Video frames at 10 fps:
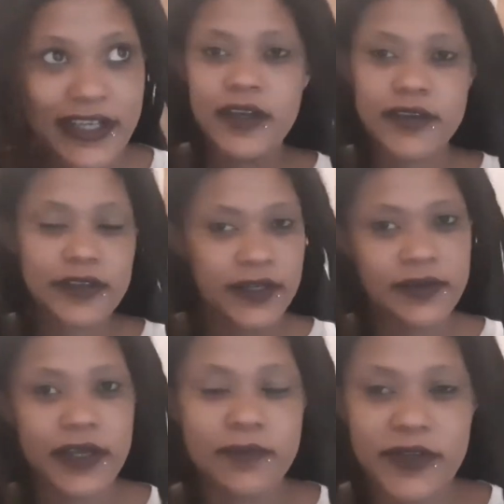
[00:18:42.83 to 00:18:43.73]
Now,
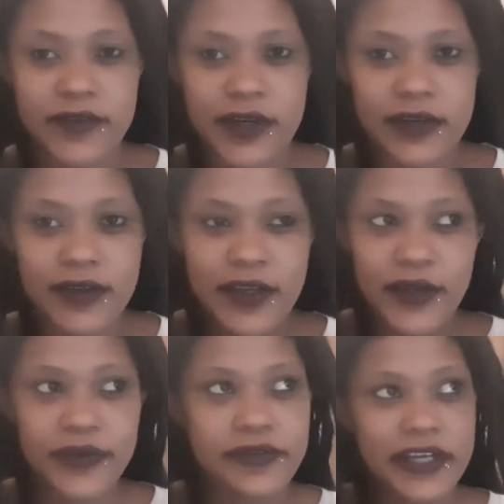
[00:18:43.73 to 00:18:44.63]
don't get me wrong,
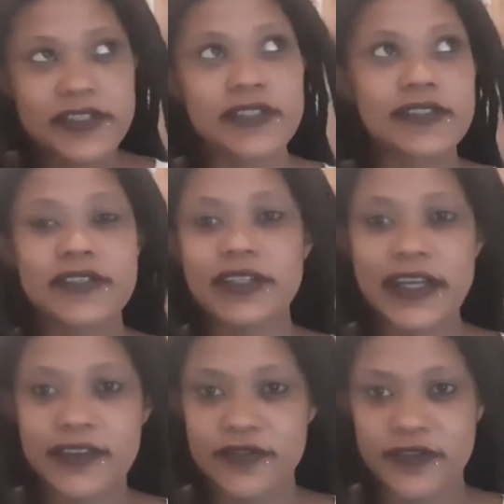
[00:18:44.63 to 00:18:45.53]
who doesn't
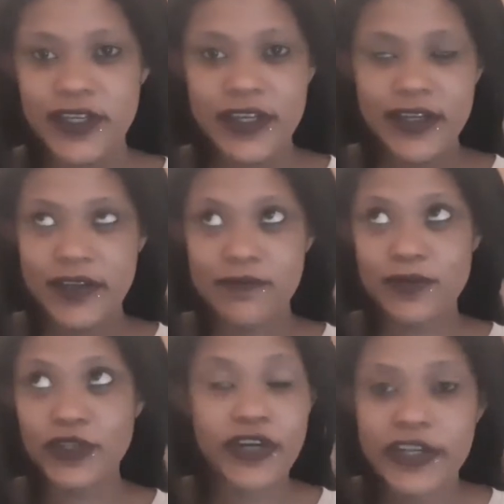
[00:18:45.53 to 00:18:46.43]
love
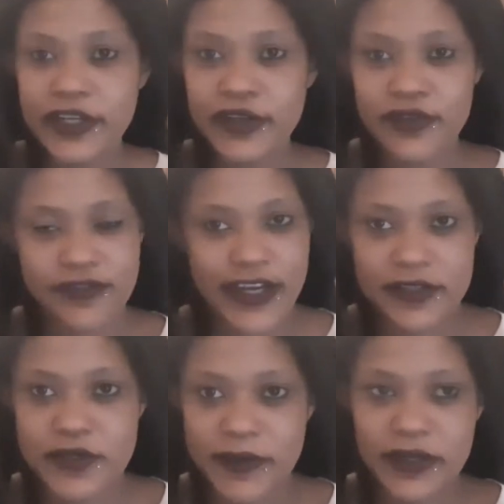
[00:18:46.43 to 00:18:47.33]
learning new
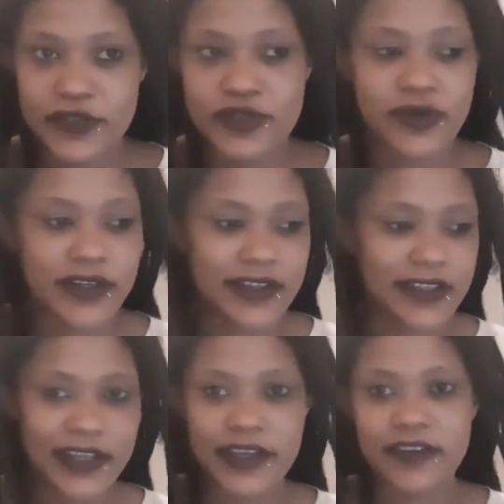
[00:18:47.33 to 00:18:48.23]
facts about a story
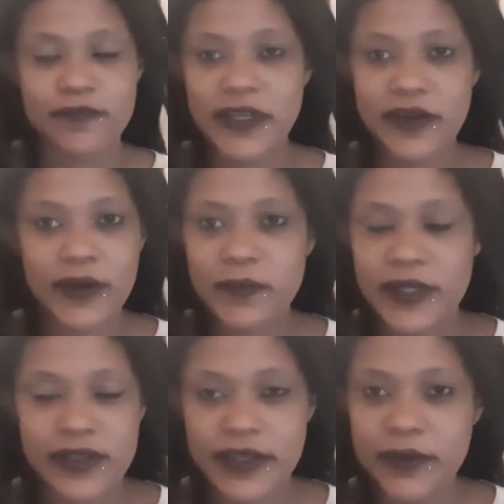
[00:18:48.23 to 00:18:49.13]
that they have been
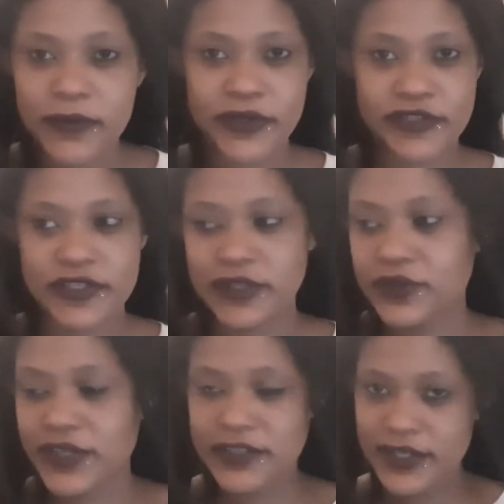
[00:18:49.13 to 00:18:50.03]
completely immersed in?
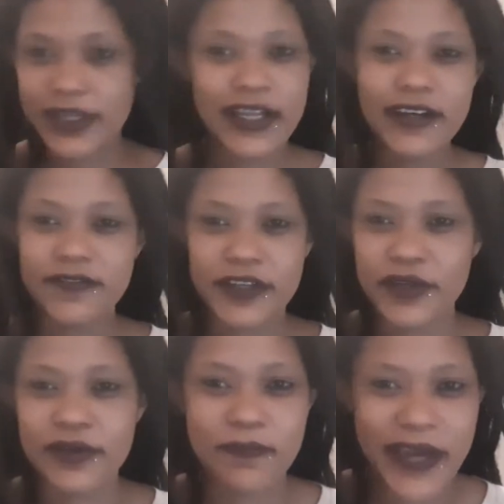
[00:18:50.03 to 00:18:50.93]
Who doesn't love a
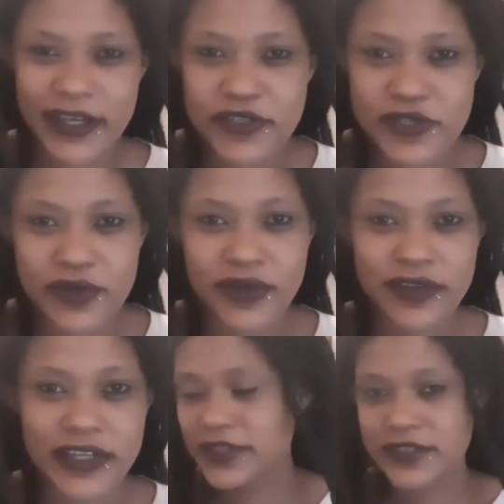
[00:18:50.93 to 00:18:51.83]
good
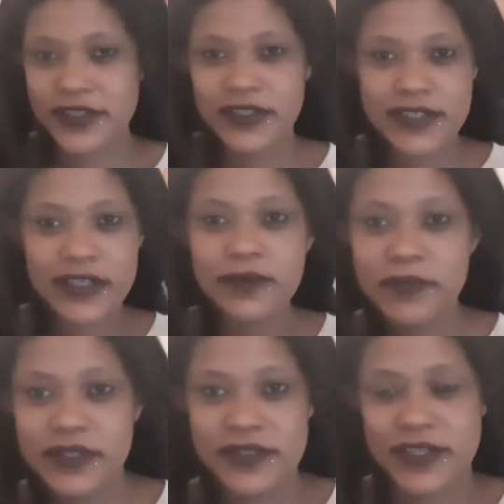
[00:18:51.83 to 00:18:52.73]
backstory? These little
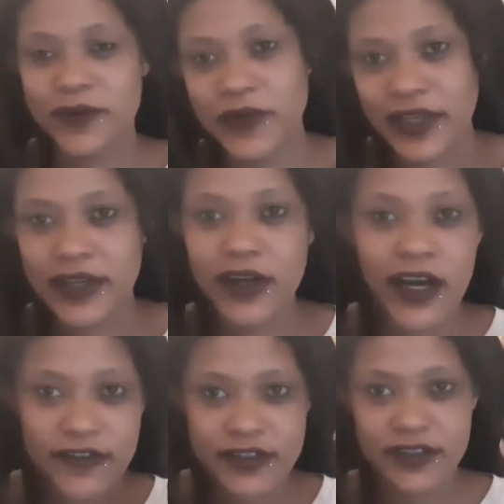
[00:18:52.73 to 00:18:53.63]
tidbits that we get
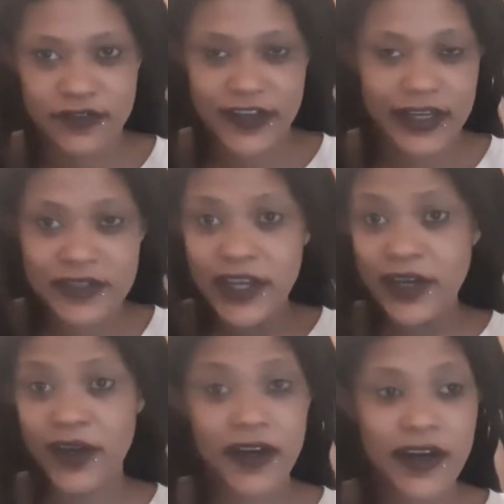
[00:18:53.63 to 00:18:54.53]
after the fact
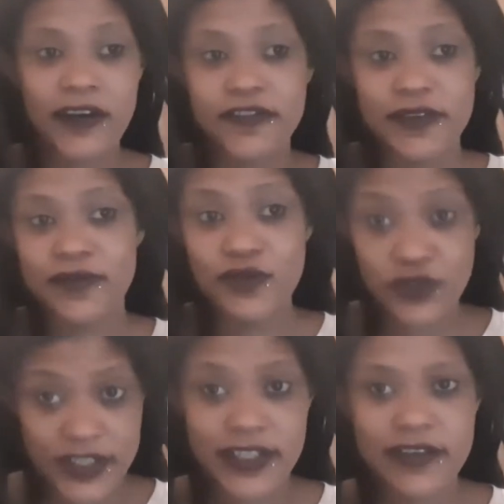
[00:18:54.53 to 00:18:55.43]
are often
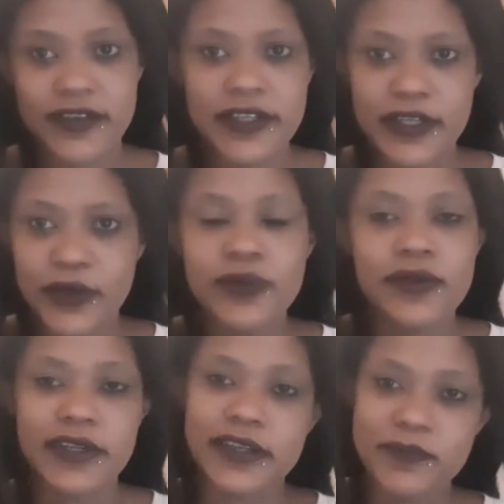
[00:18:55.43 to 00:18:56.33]
really, really
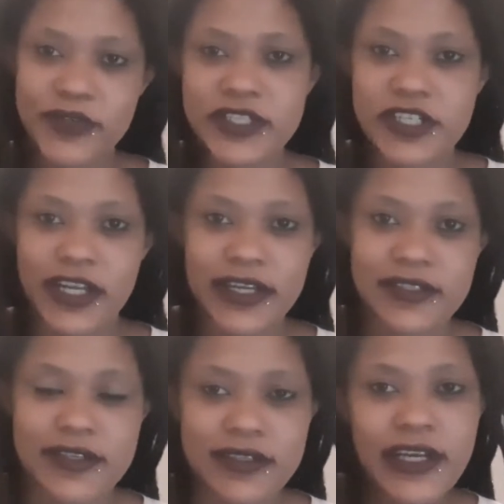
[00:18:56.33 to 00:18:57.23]
cool and
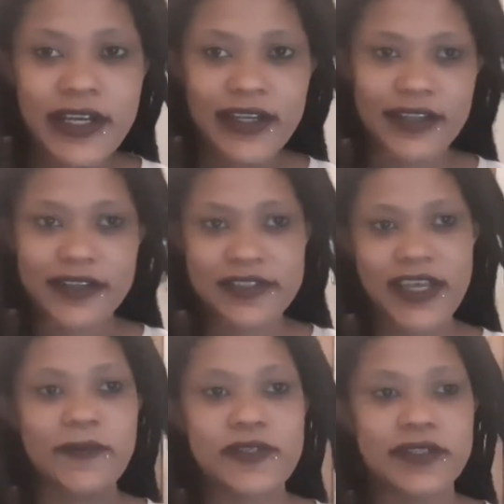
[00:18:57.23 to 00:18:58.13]
appreciated. There is
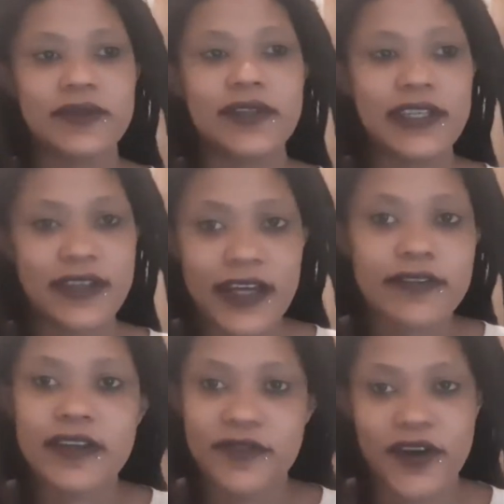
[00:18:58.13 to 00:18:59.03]
absolutely
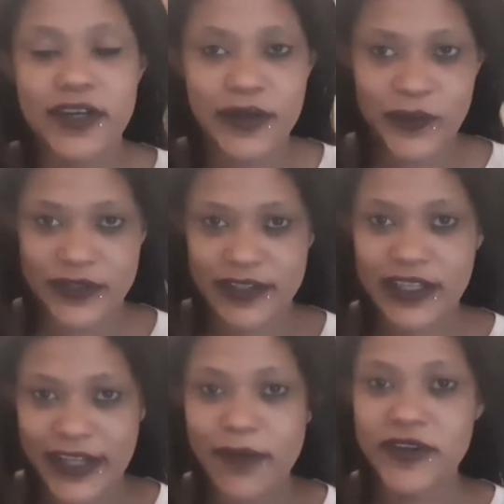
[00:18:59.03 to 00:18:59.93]
nothing wrong with
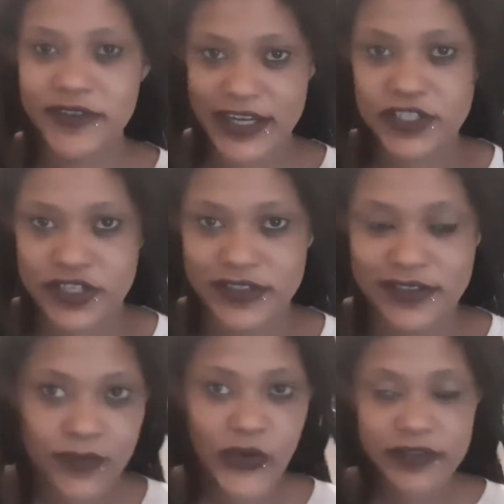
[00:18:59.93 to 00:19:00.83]
elaboration,
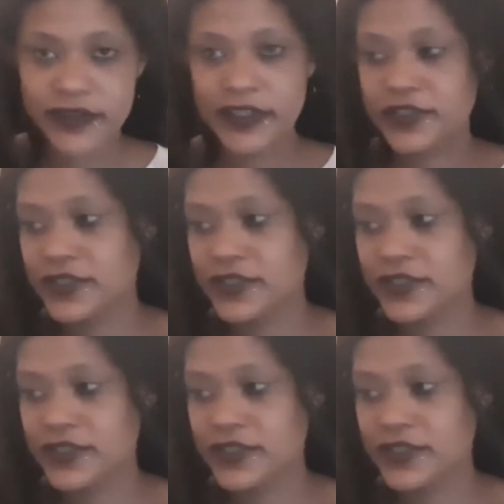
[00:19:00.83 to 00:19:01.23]
whether it's to